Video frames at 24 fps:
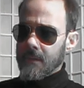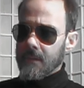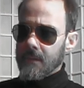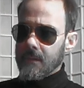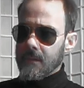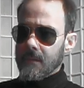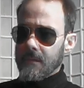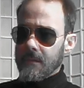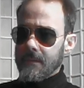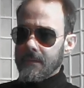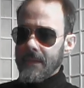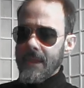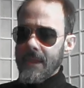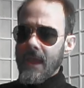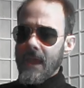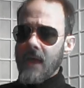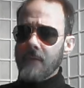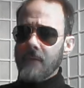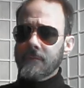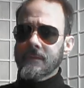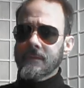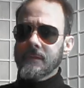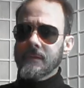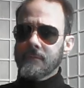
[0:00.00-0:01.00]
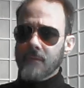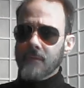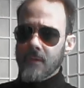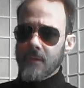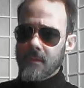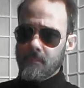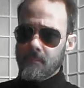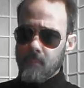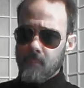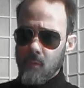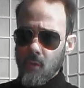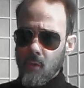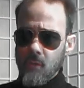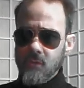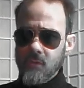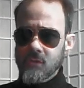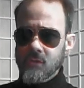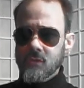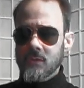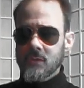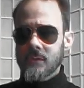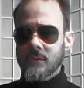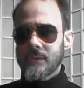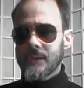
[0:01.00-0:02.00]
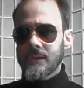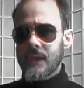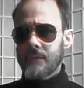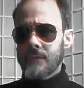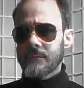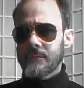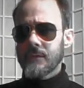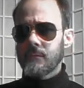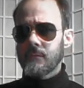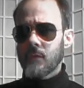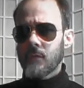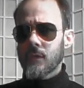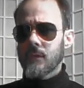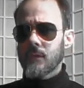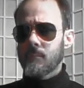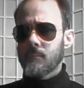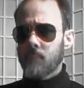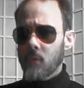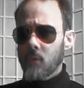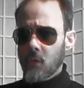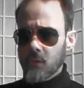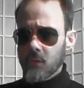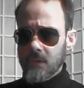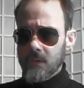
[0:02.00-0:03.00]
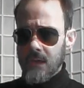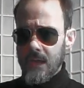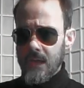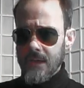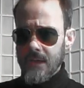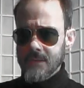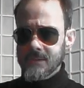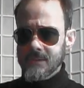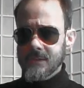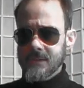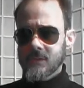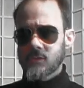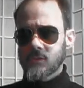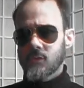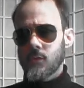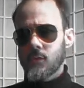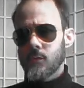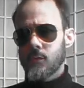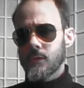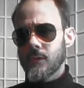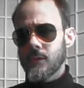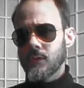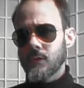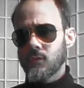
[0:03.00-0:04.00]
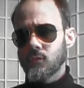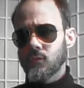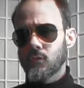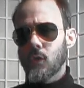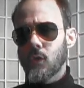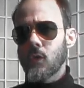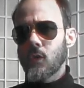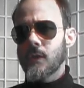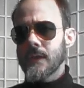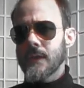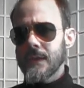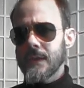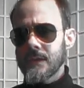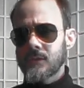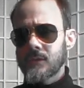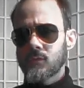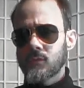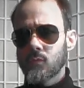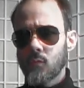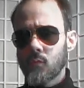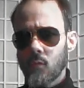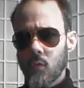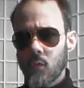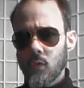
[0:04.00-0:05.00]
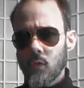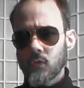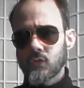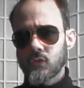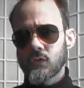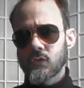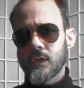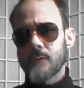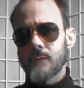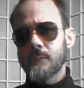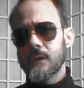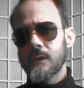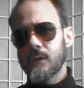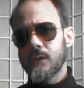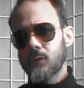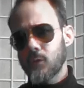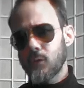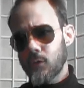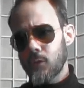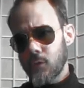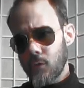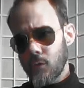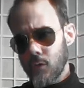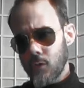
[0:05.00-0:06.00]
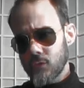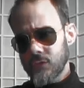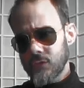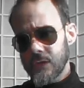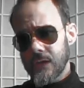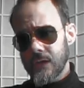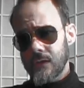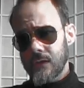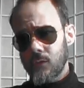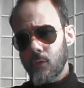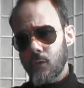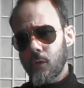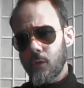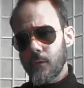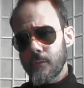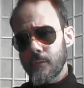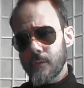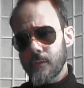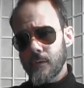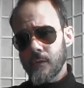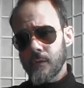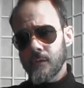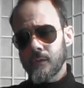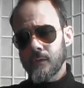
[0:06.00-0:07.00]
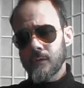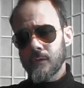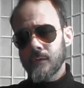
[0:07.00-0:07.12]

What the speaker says: they have different plots, they have different plot lines, so you don't need to watch them in chronological order.